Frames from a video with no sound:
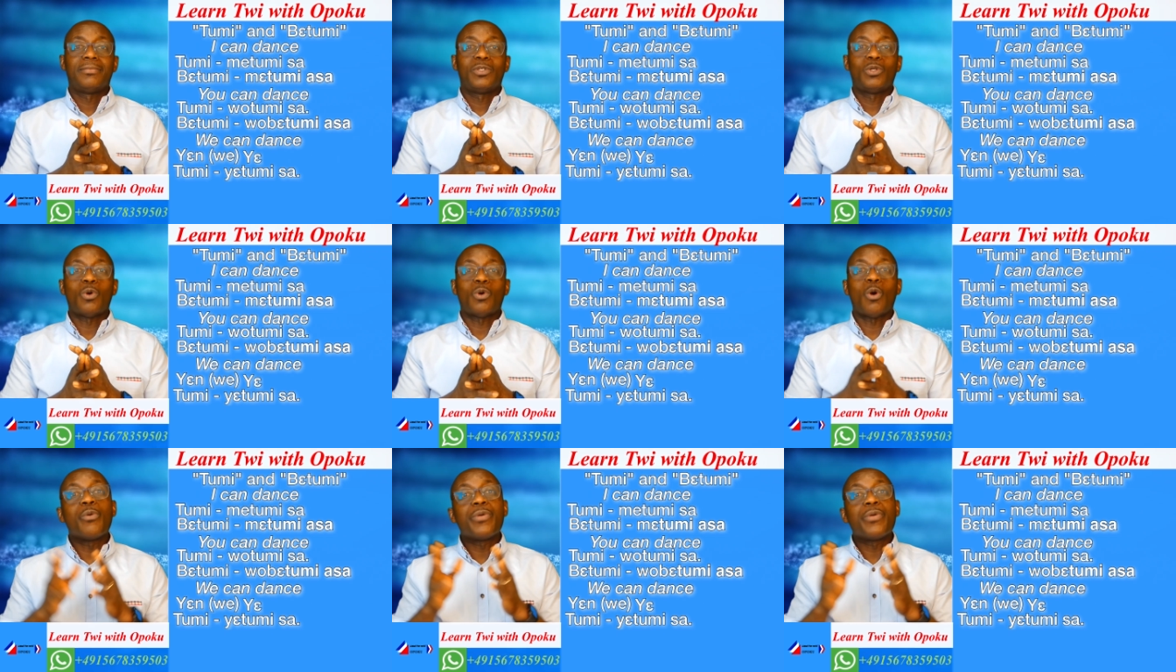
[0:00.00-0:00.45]

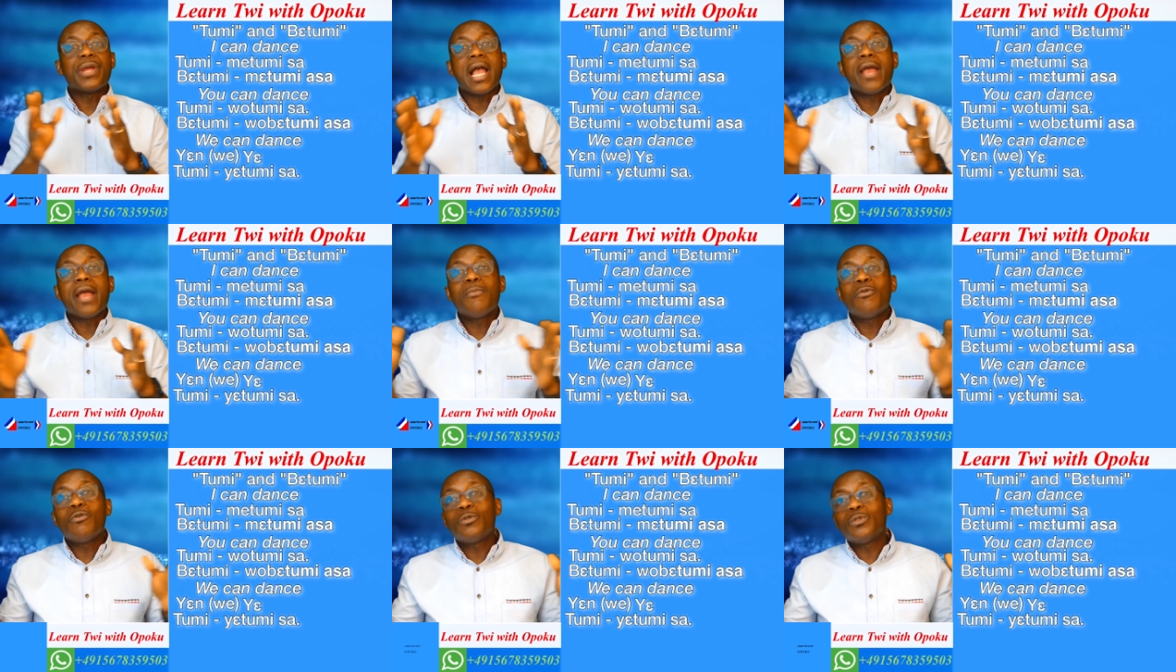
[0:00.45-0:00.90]
Or we are
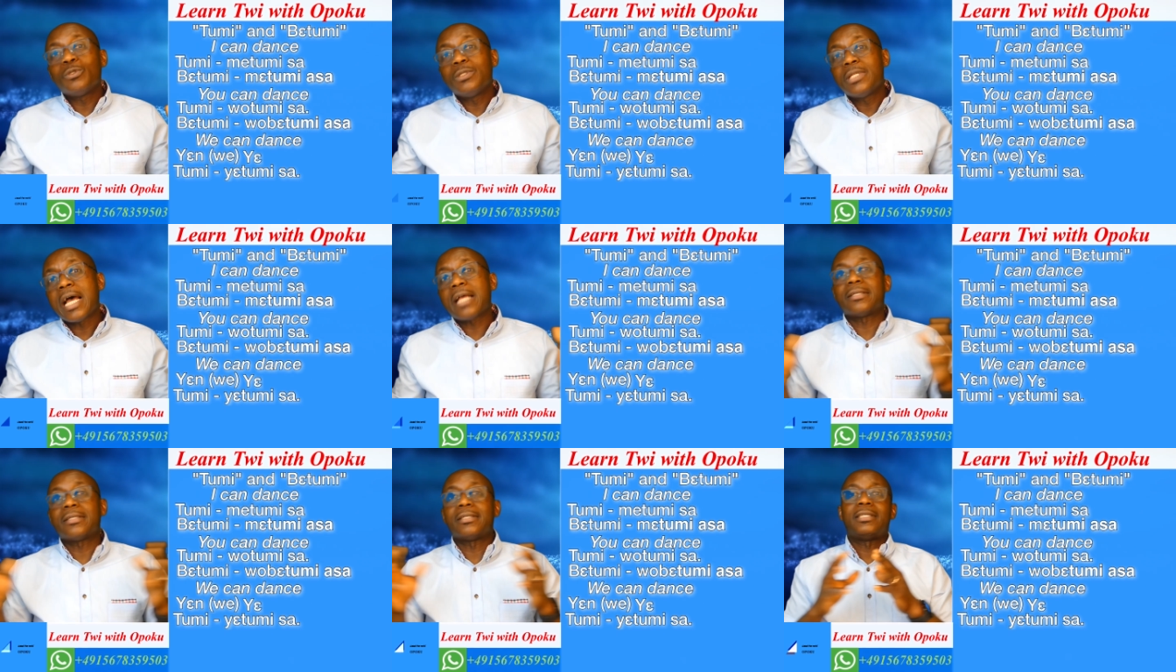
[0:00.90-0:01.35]
able to
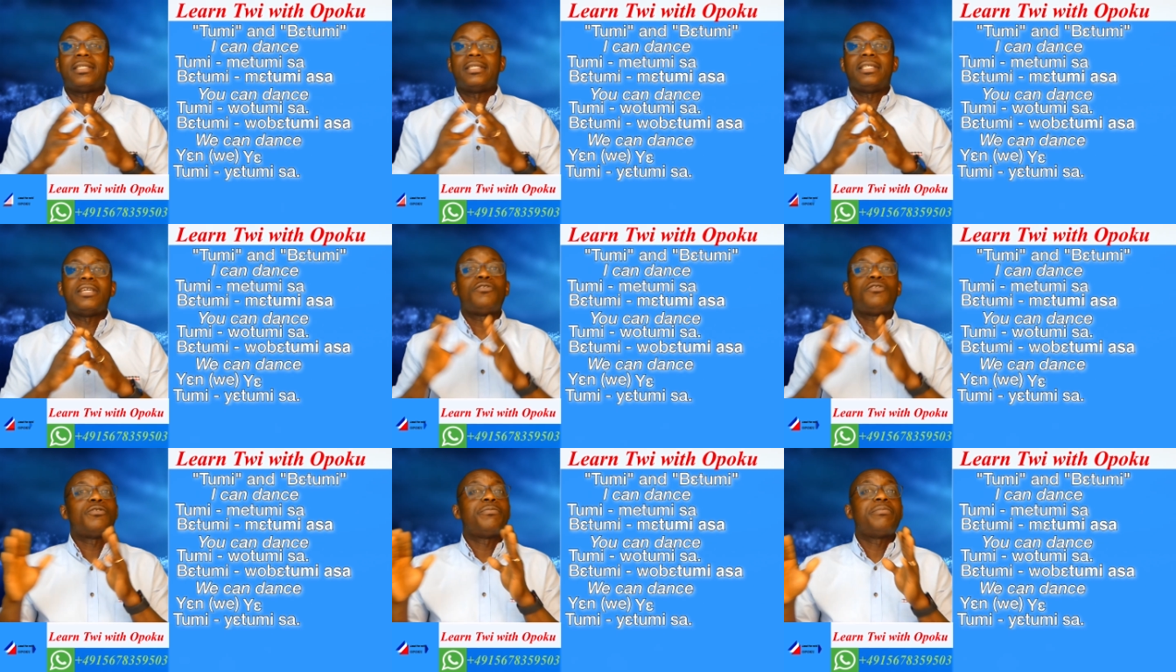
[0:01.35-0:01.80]
dance.
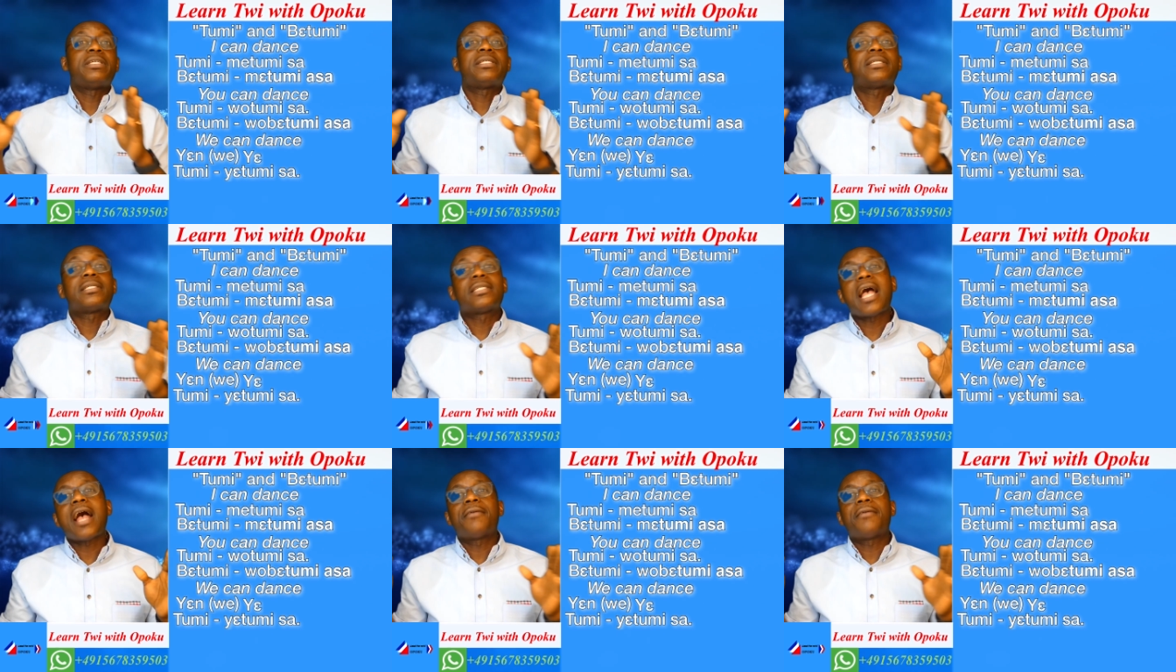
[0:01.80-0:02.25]
Yetumi
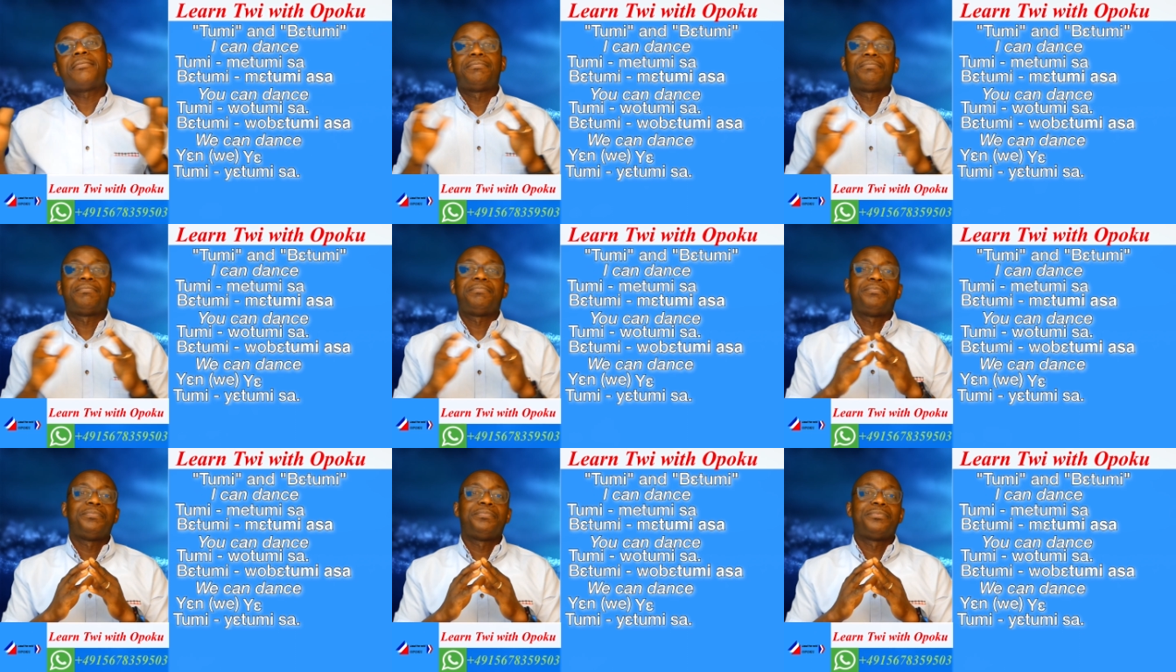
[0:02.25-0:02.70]
sa.
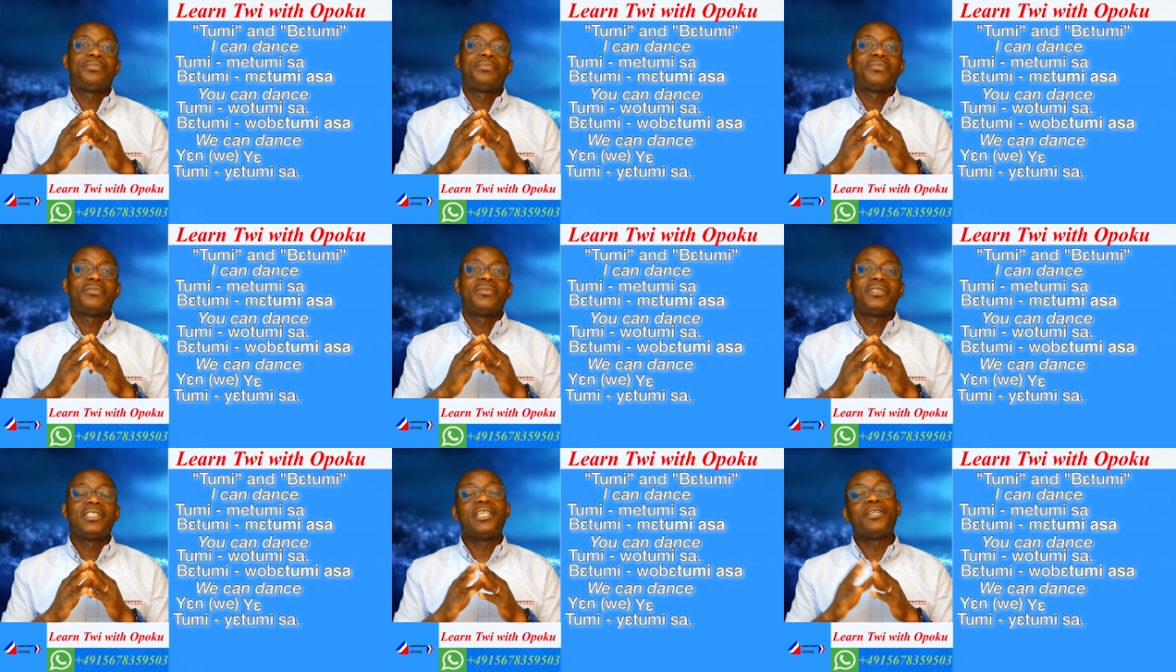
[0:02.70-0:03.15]

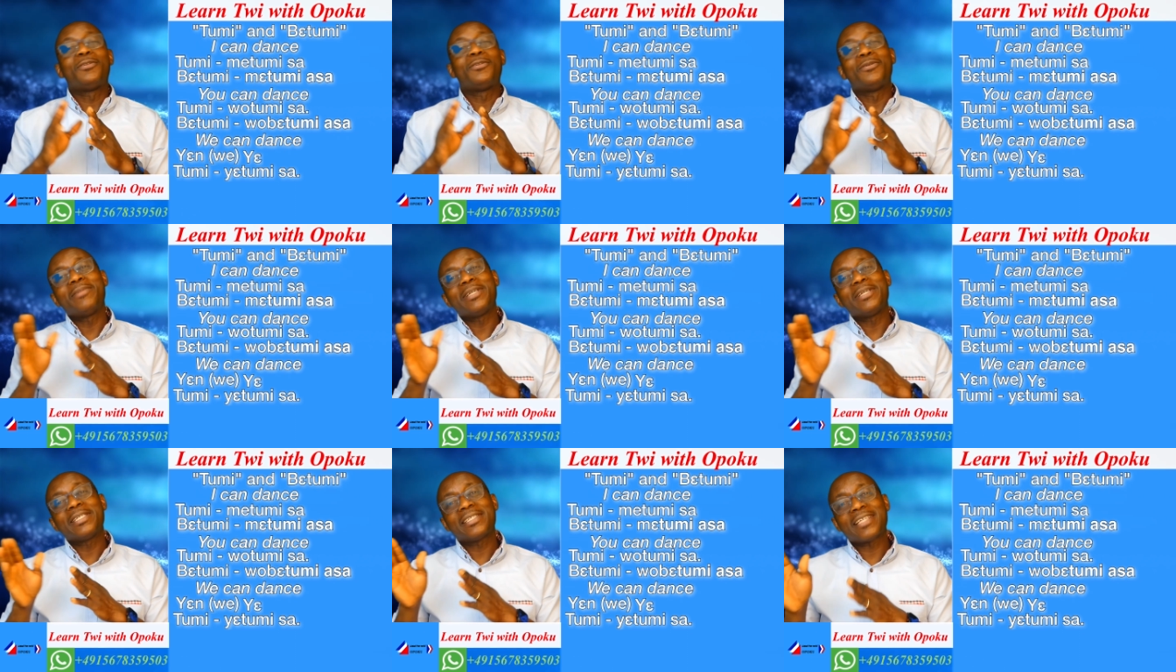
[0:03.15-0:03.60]

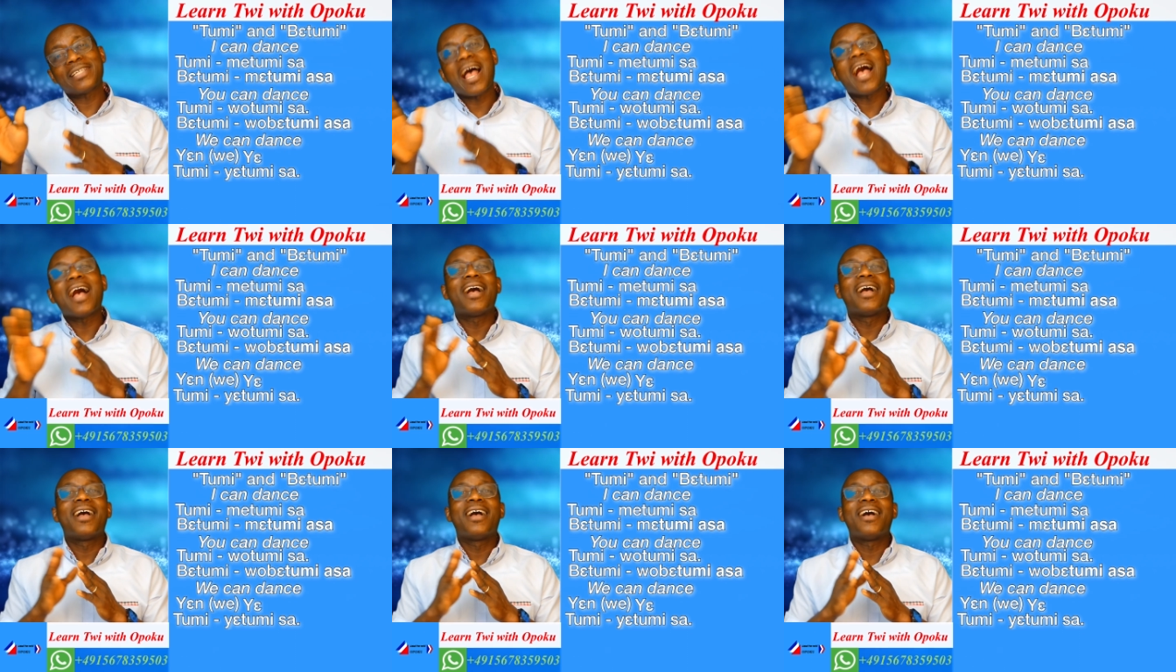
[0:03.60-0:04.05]
Yetumi sa.
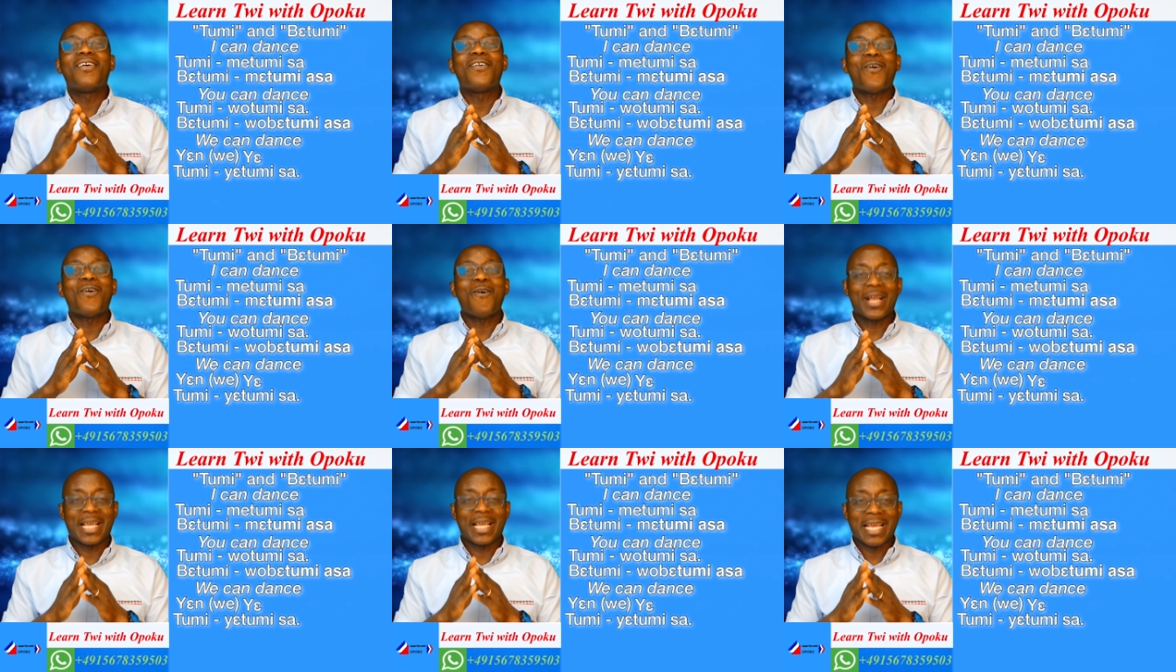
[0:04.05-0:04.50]

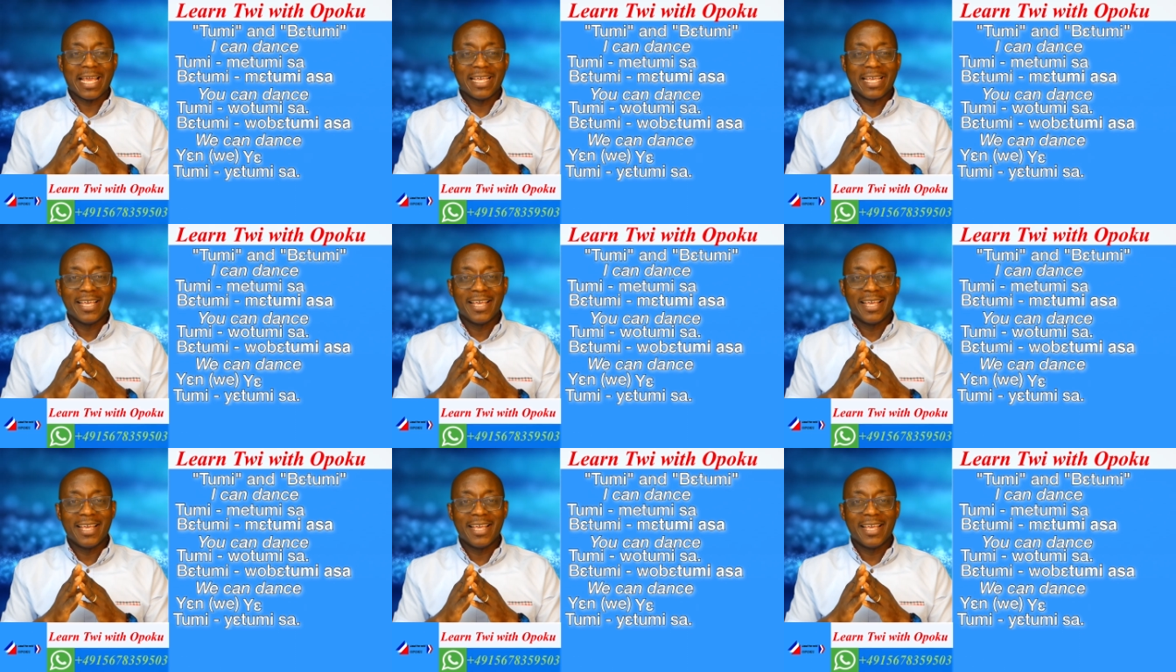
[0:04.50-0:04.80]
Okay.